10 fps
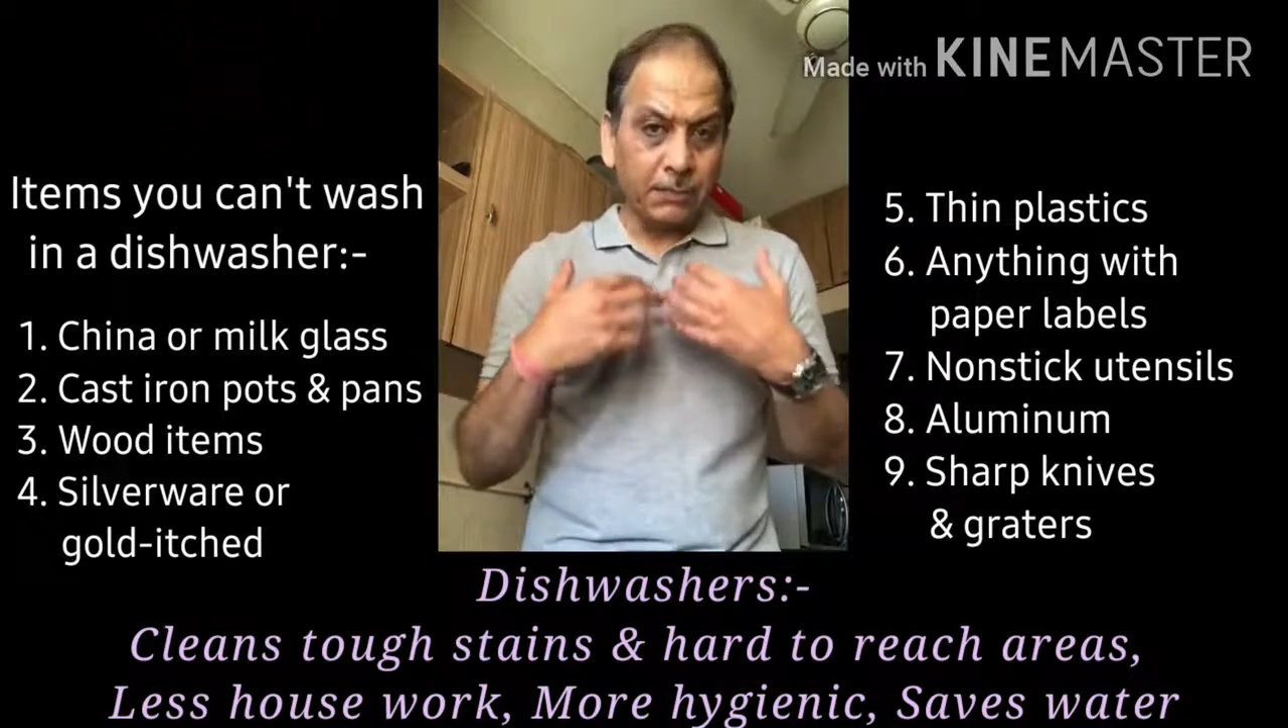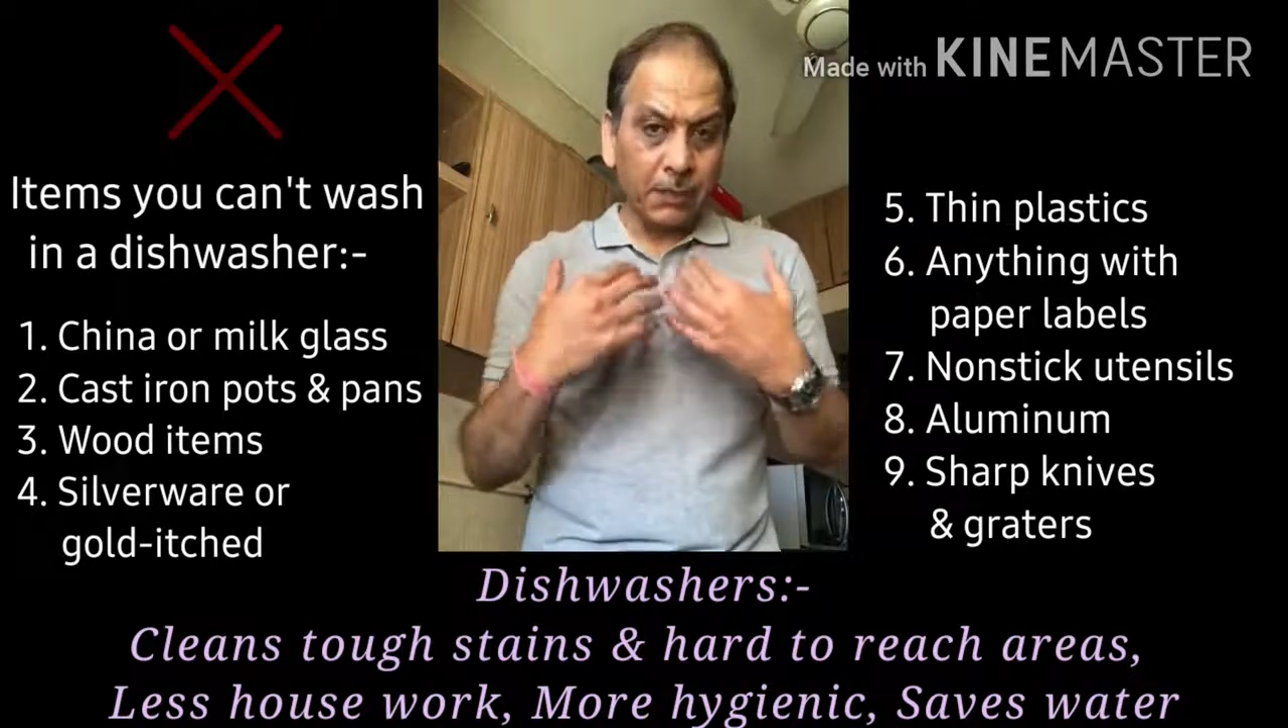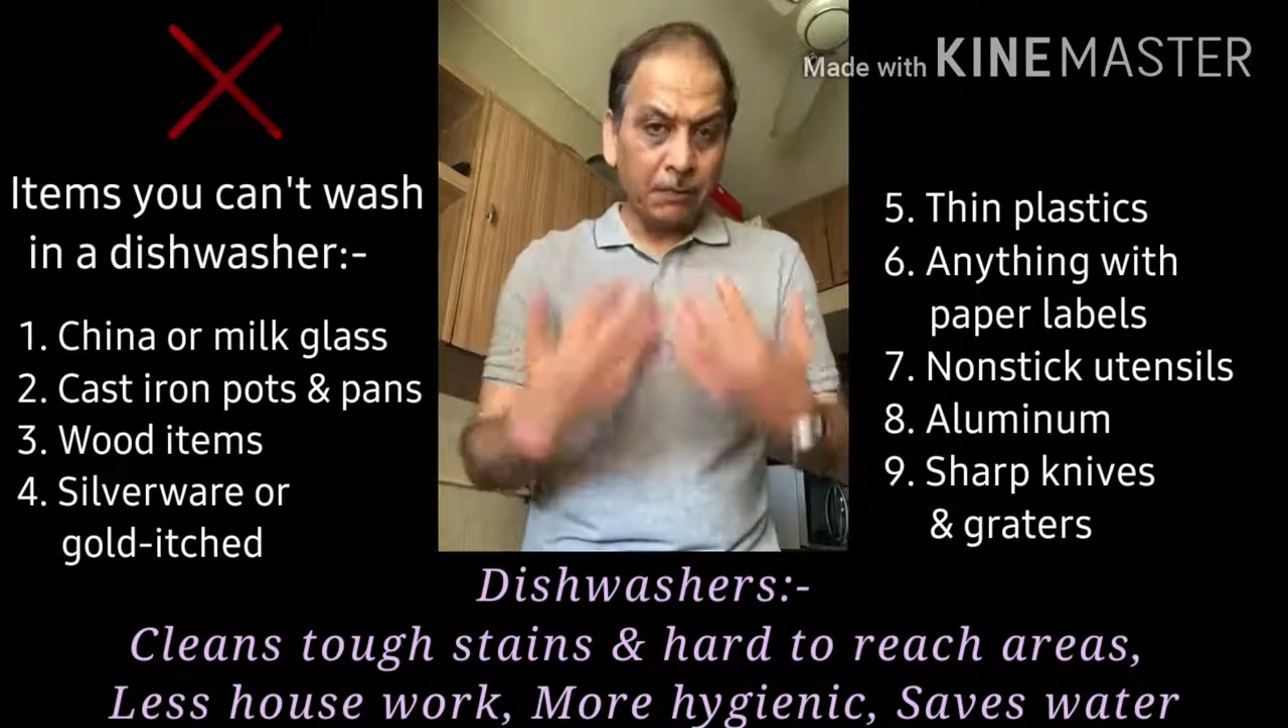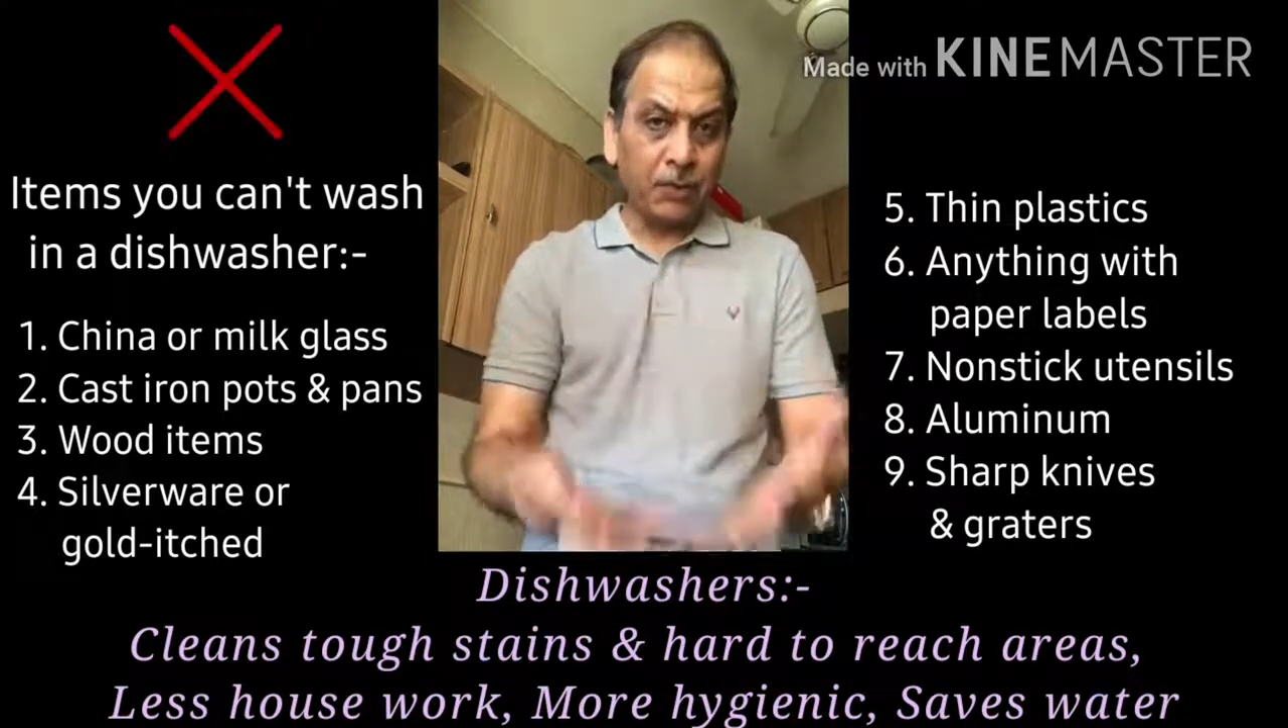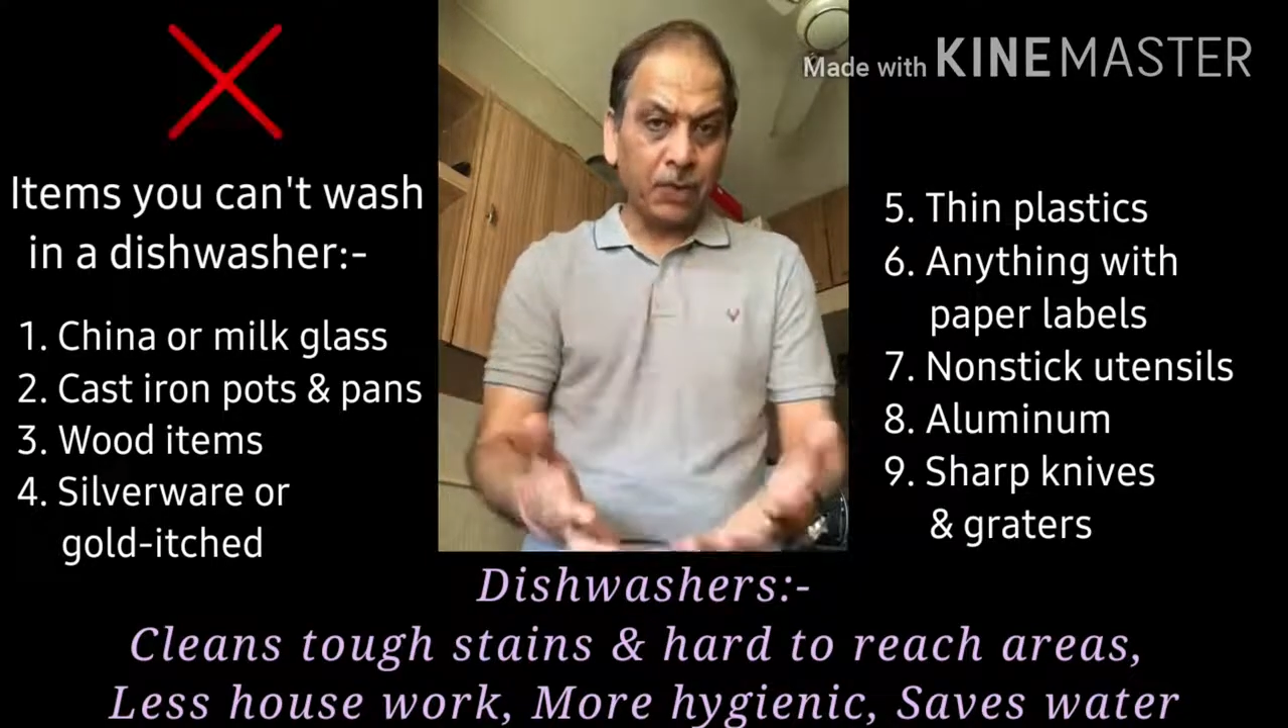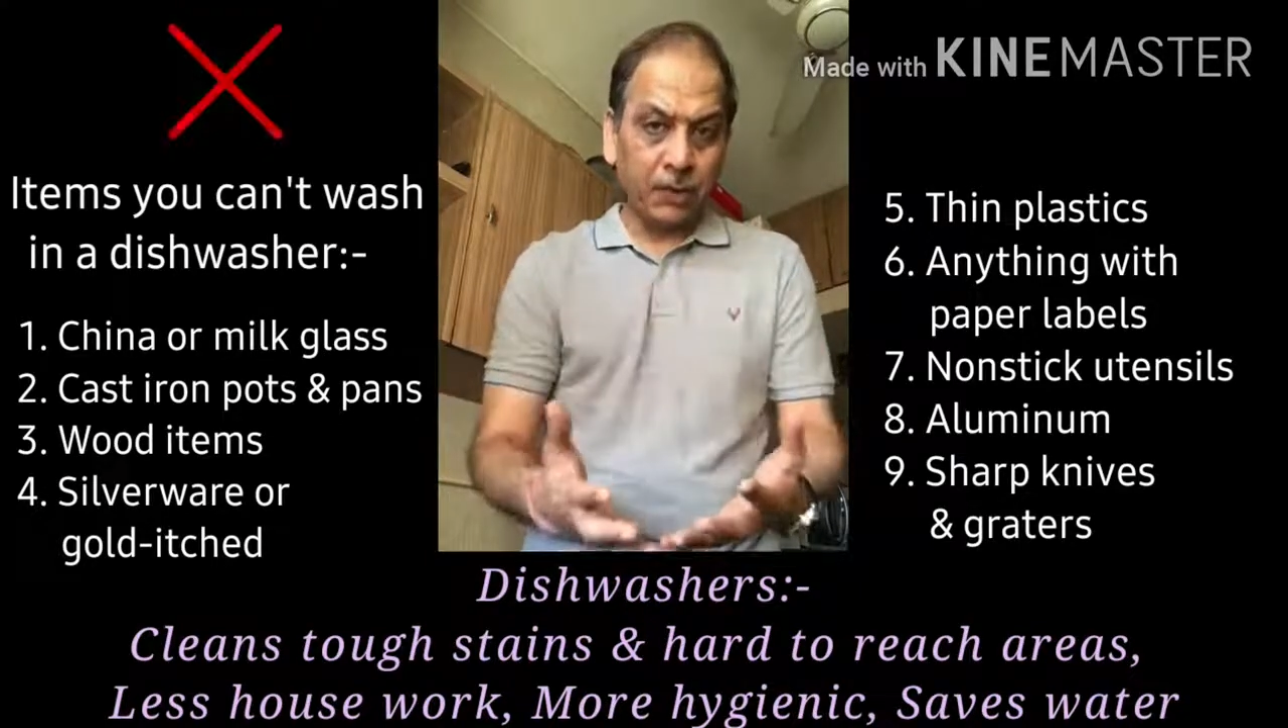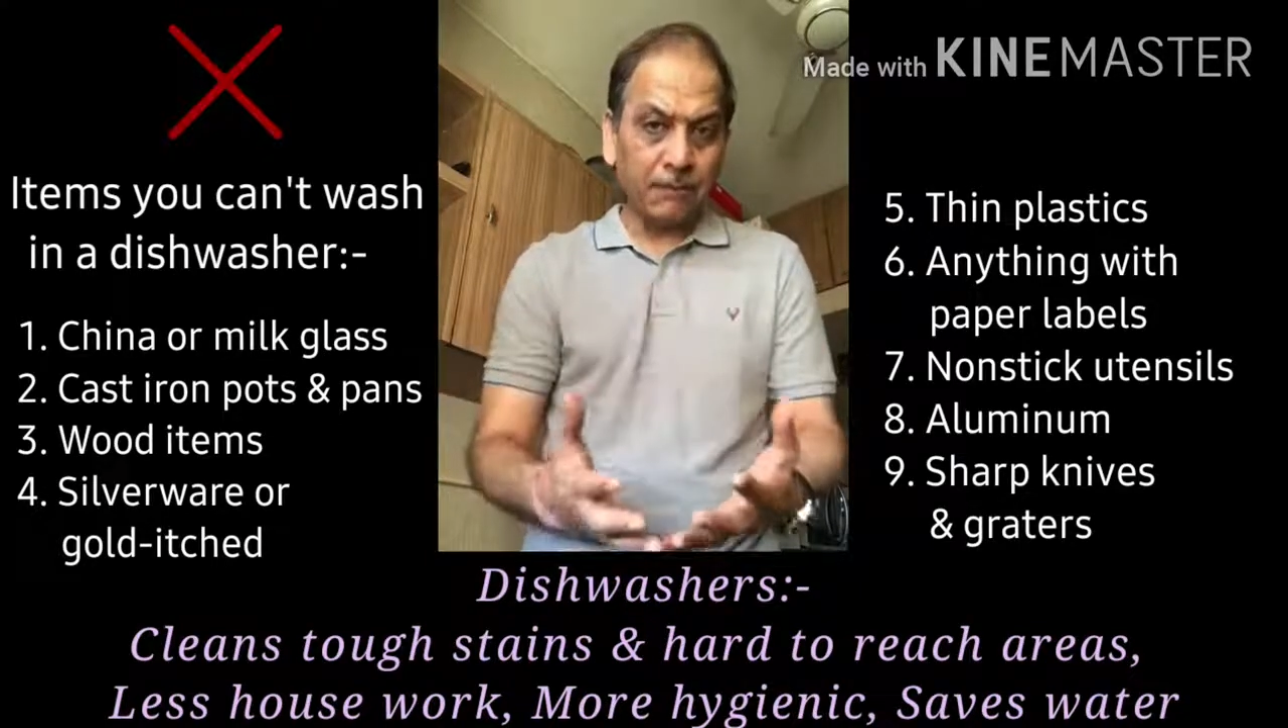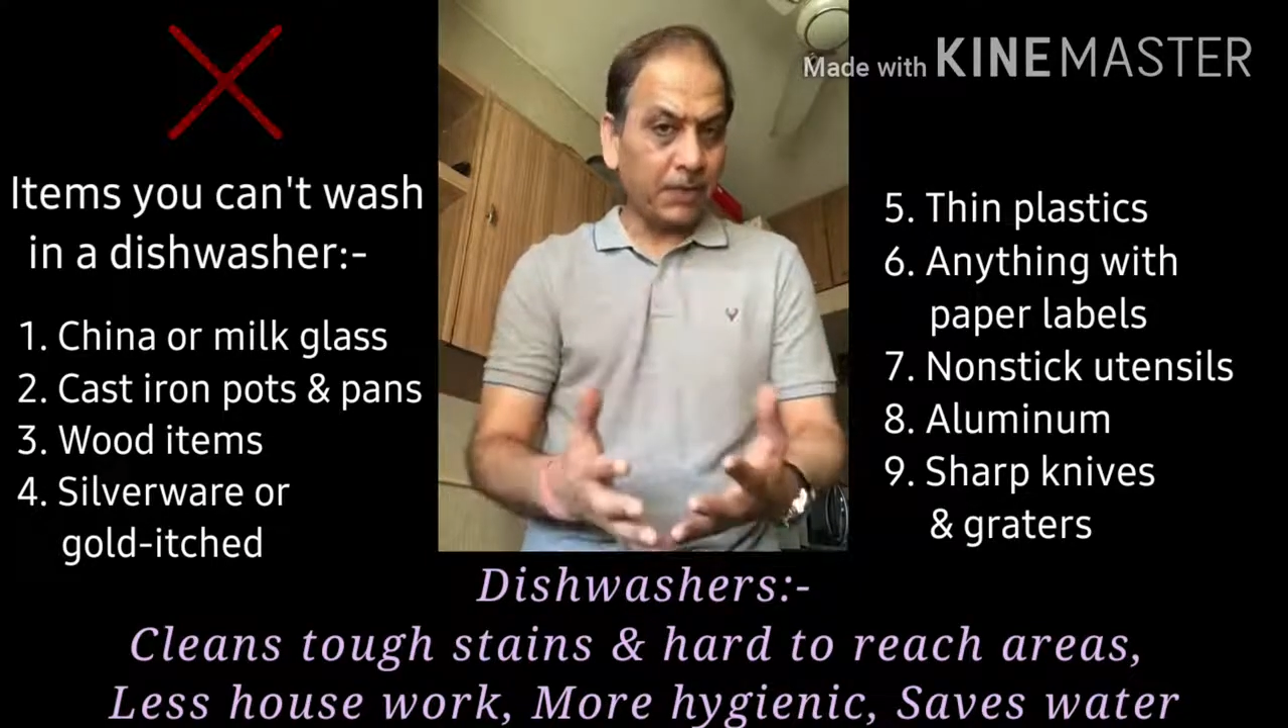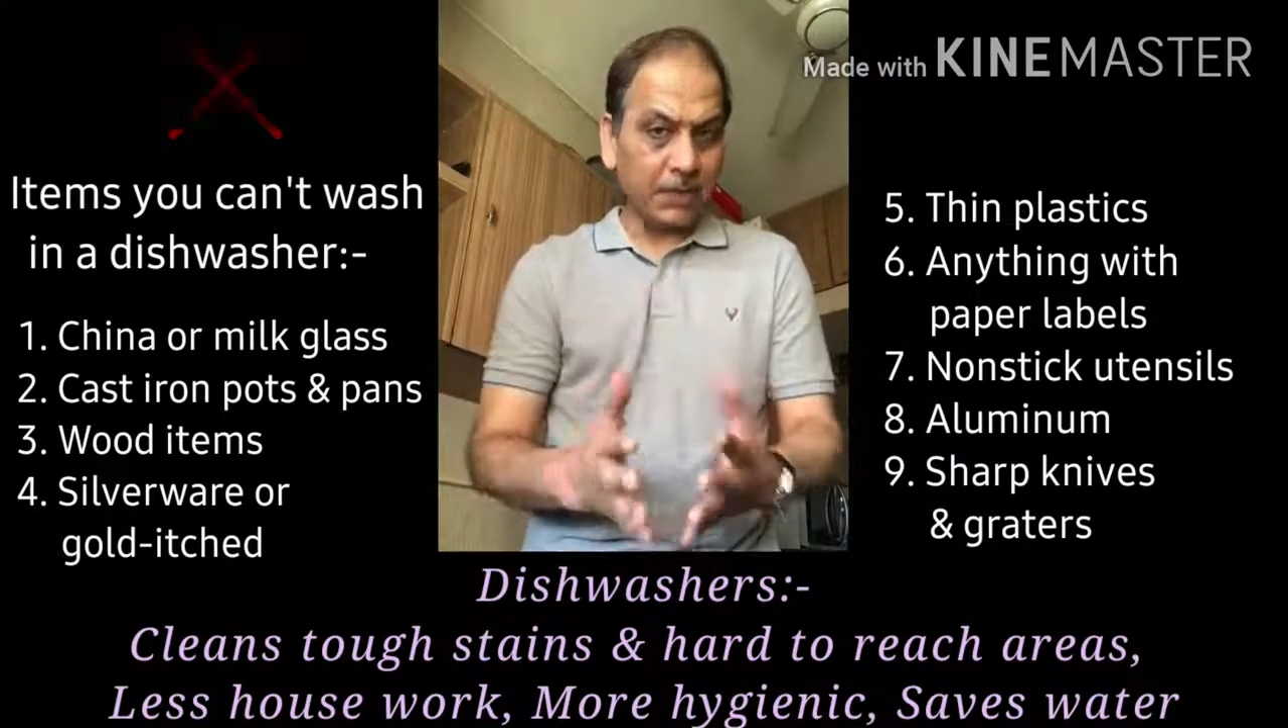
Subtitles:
been put up,